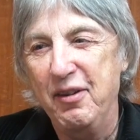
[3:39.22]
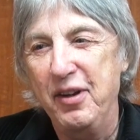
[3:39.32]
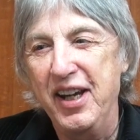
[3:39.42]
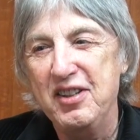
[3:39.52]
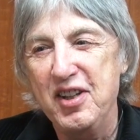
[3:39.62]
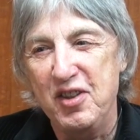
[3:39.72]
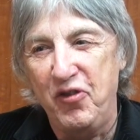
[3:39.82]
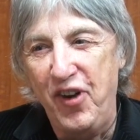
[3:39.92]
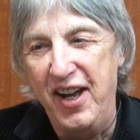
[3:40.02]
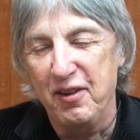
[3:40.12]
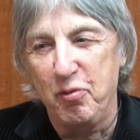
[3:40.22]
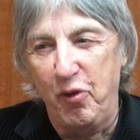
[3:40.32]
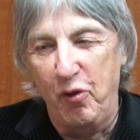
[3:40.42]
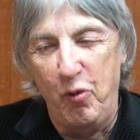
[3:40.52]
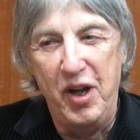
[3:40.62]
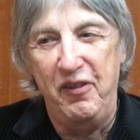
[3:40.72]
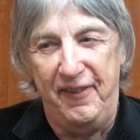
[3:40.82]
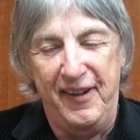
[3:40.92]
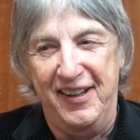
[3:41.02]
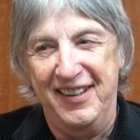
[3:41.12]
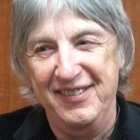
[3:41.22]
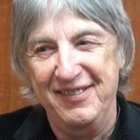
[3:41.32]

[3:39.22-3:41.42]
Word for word: and we had just filed for welfare.